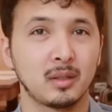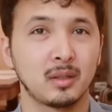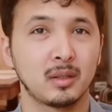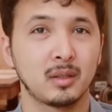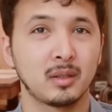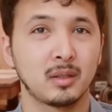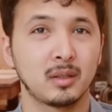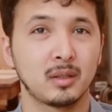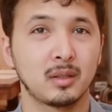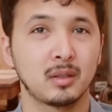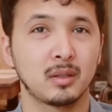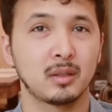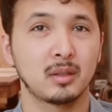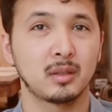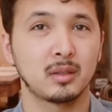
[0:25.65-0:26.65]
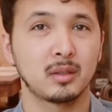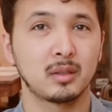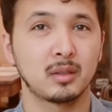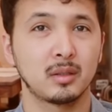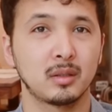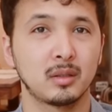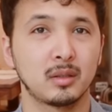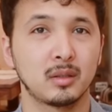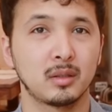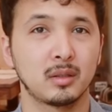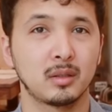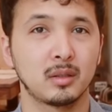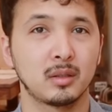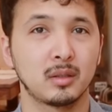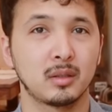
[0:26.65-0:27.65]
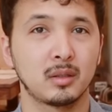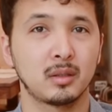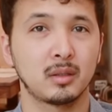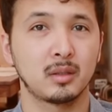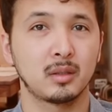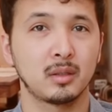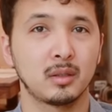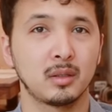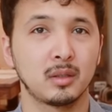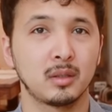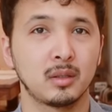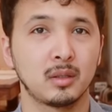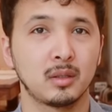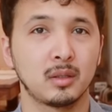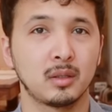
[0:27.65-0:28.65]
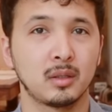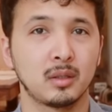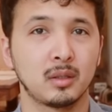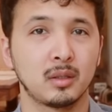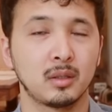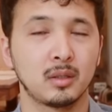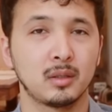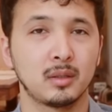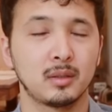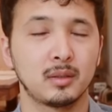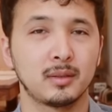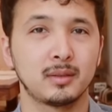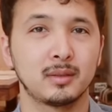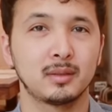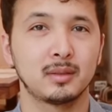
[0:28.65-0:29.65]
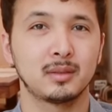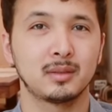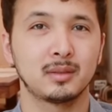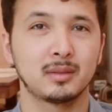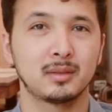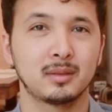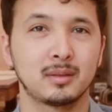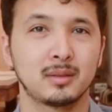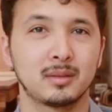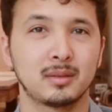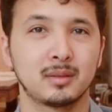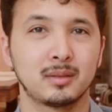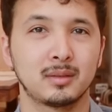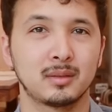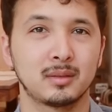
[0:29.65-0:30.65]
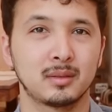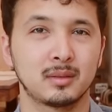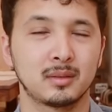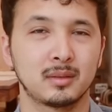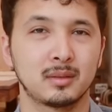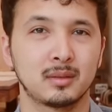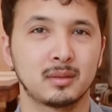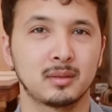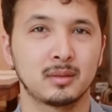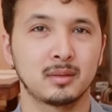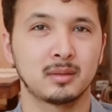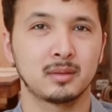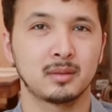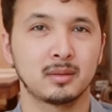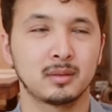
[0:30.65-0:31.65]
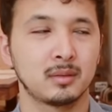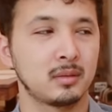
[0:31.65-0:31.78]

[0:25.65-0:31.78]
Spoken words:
The person shown says nothing.